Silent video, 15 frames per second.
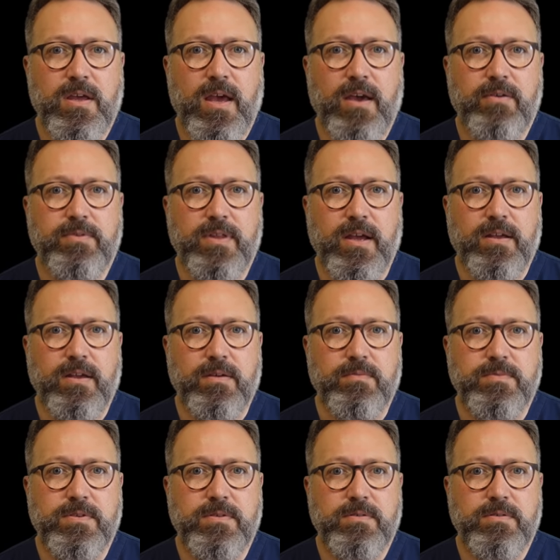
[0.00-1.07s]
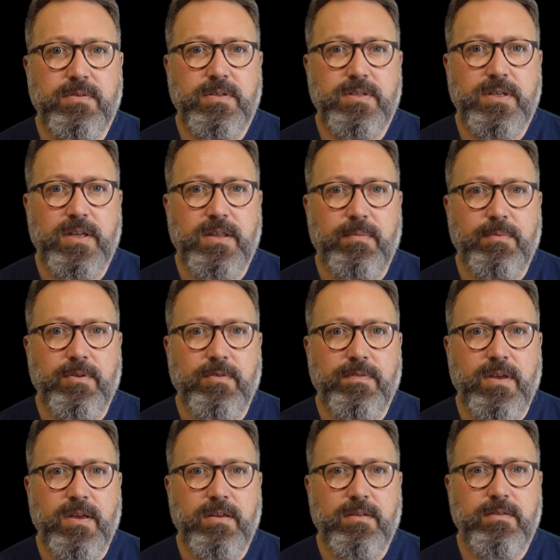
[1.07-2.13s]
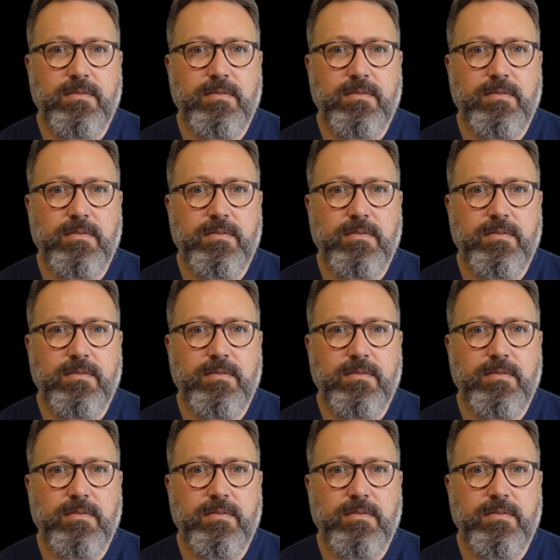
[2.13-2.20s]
Out that comes. Let's take that bit off there.